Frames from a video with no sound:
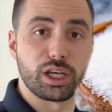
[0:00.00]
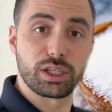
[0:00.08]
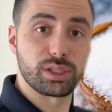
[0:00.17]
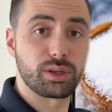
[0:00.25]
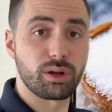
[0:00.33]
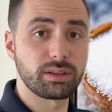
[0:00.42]

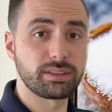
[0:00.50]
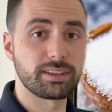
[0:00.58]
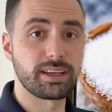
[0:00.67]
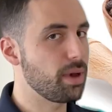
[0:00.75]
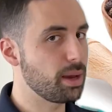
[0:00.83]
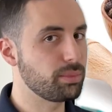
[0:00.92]
Salt,
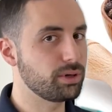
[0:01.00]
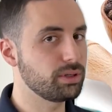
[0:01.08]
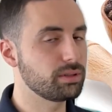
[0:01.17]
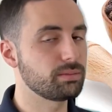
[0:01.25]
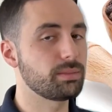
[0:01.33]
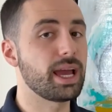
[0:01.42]
pepper,
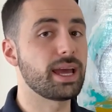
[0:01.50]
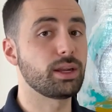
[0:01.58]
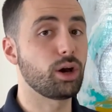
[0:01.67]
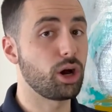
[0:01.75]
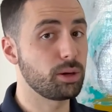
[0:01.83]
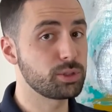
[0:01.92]
and
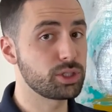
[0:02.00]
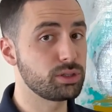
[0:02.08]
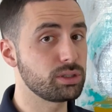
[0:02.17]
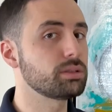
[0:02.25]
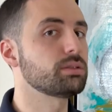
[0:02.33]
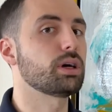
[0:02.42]

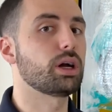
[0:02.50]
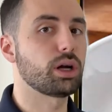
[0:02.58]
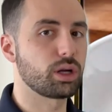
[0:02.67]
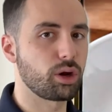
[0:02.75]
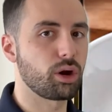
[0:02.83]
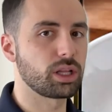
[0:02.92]
optional,
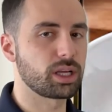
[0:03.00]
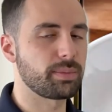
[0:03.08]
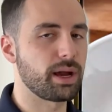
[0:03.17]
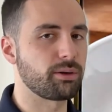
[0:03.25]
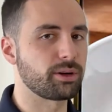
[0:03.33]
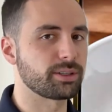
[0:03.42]
garlic
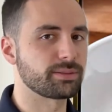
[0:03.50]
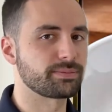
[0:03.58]
powder.